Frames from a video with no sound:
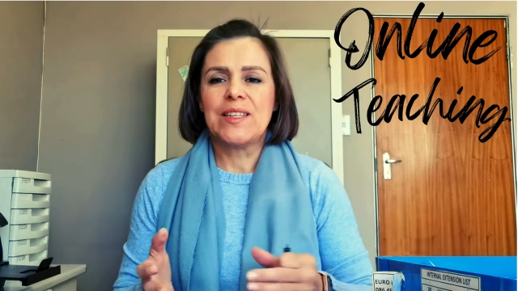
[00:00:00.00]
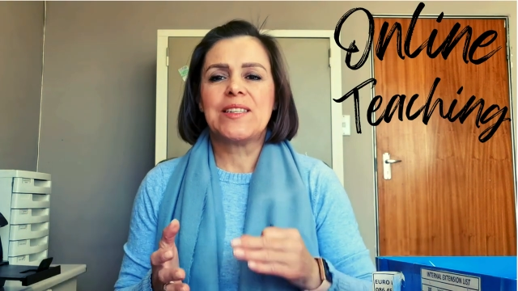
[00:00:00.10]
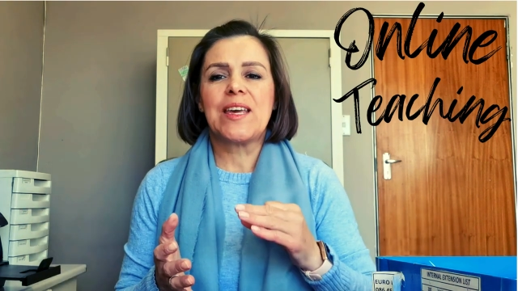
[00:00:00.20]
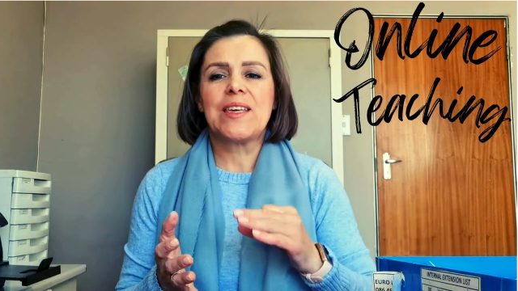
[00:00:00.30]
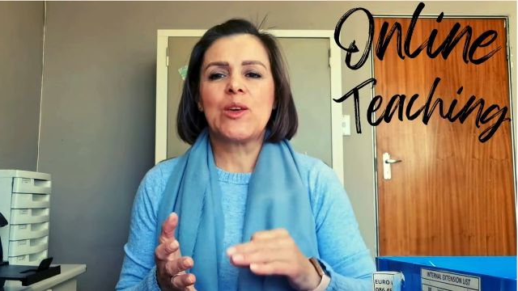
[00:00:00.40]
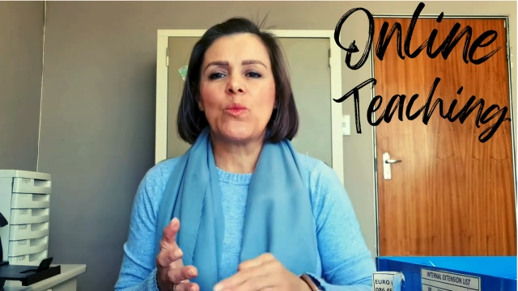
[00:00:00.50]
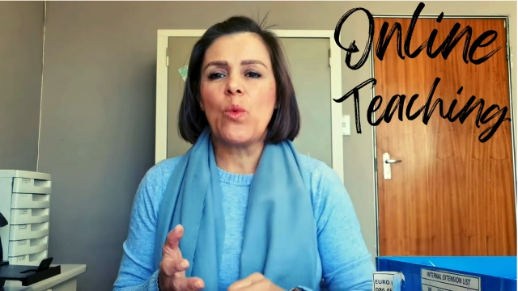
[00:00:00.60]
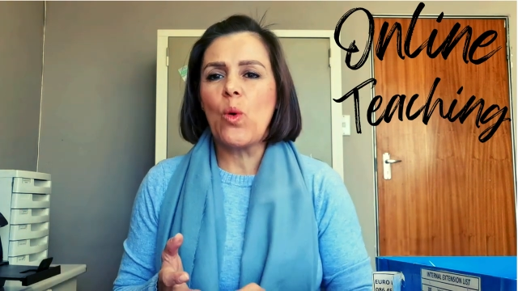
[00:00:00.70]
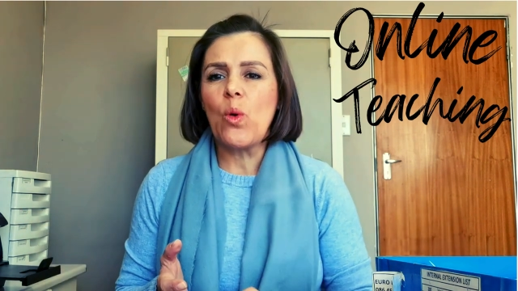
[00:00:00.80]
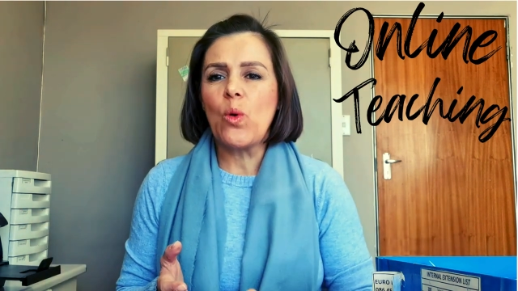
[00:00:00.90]
taking
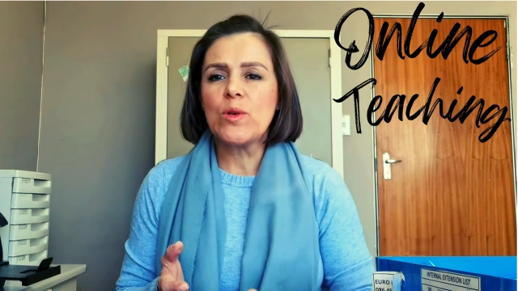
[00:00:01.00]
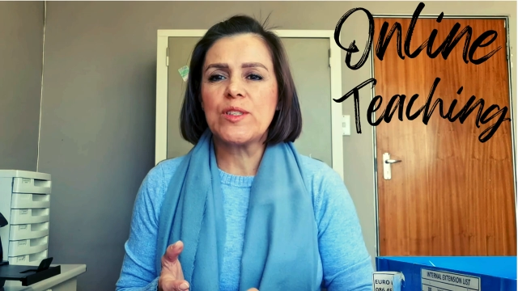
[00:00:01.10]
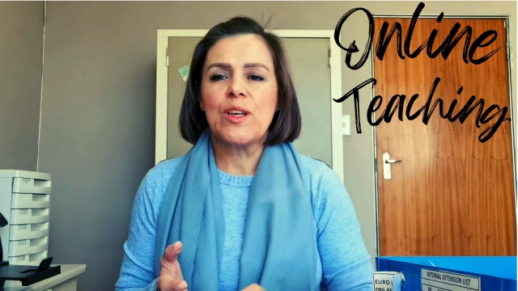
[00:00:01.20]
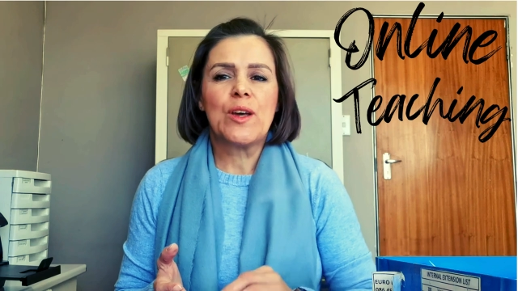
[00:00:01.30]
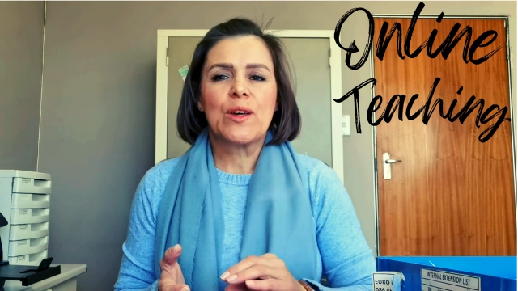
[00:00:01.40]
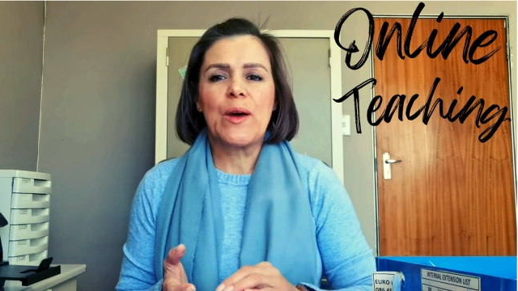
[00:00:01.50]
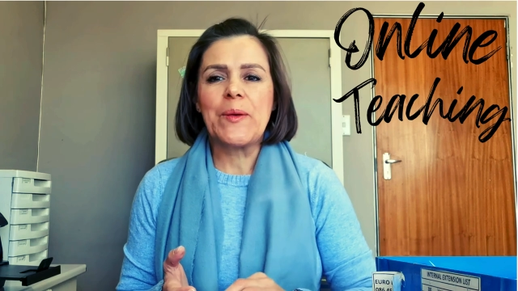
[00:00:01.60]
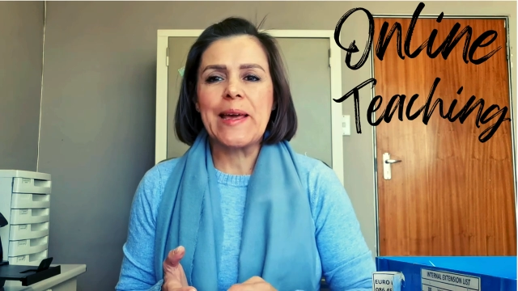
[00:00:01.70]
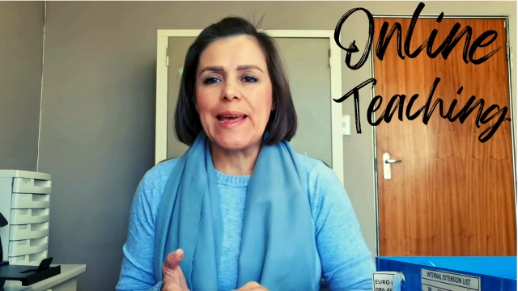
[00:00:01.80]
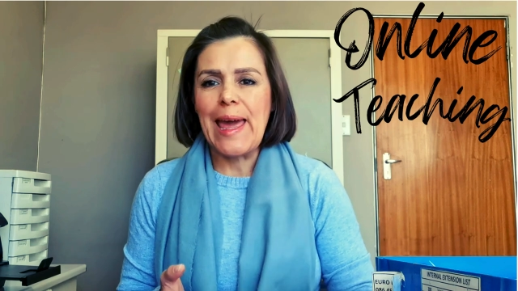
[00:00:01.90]
walks,
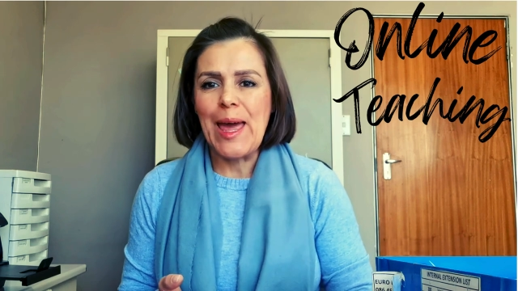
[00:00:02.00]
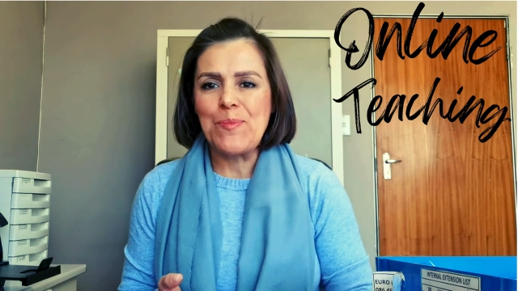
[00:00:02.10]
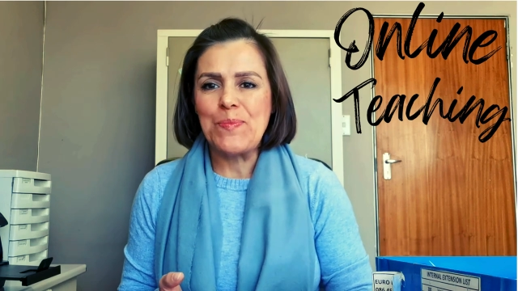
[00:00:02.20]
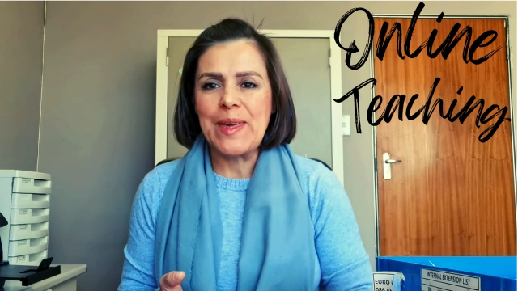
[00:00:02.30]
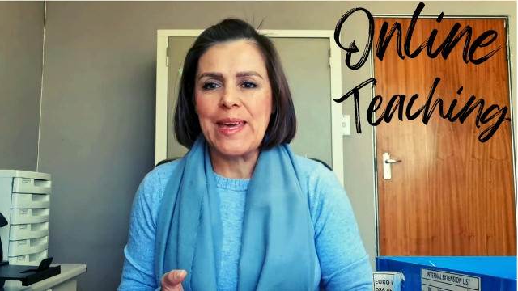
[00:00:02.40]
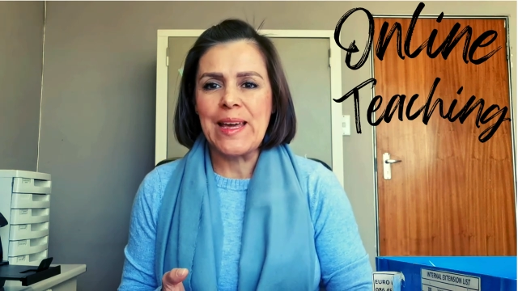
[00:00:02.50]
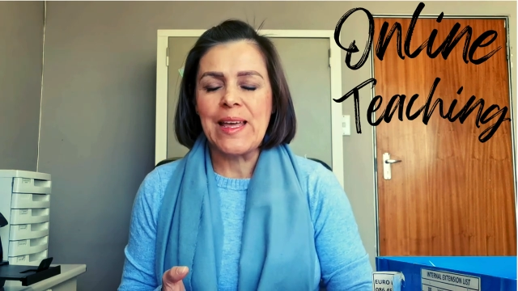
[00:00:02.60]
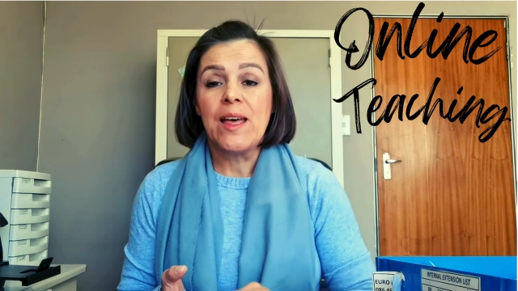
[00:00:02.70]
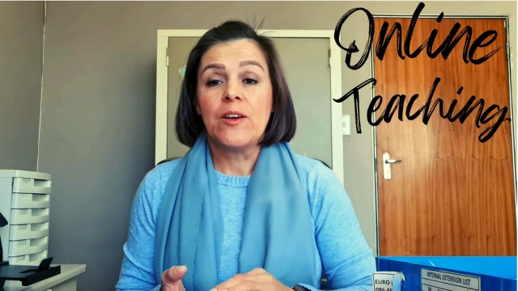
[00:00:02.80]
going camping,